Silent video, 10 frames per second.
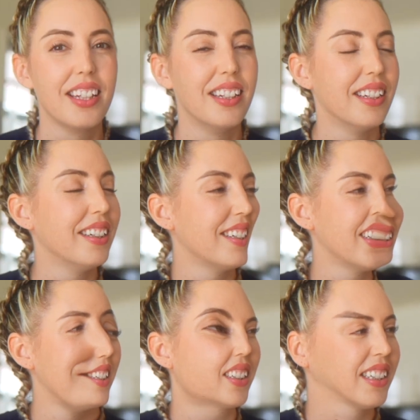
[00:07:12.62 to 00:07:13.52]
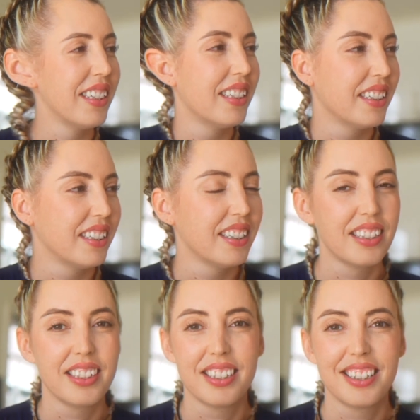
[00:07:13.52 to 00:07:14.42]

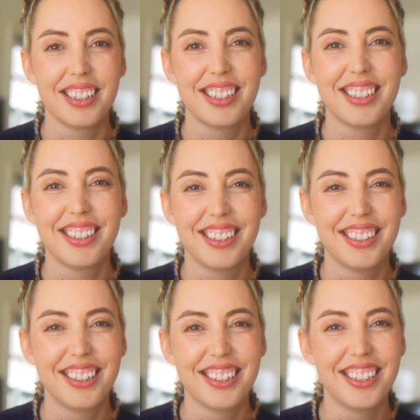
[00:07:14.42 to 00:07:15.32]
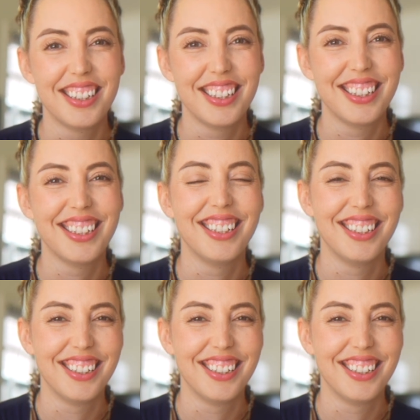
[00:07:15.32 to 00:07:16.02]
(not speaking)